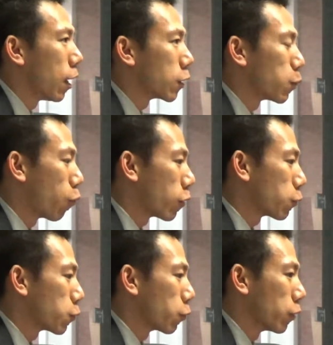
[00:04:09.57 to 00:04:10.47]
sports
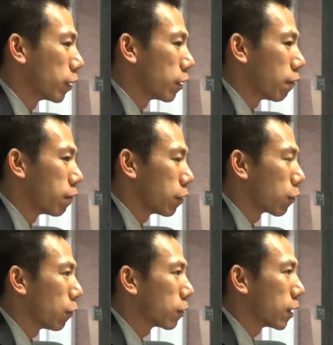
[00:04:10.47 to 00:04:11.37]
was really a
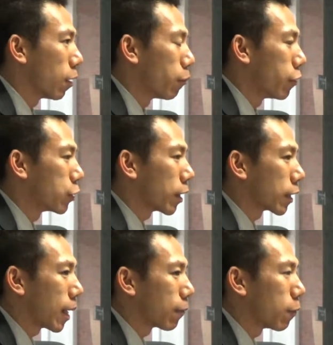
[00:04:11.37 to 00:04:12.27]
vehicle to help bridge that
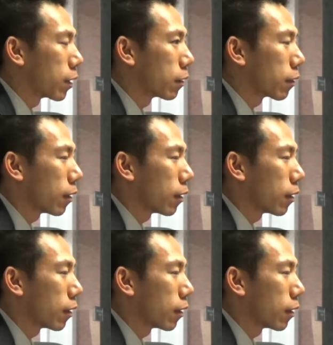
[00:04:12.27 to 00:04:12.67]
gap for me.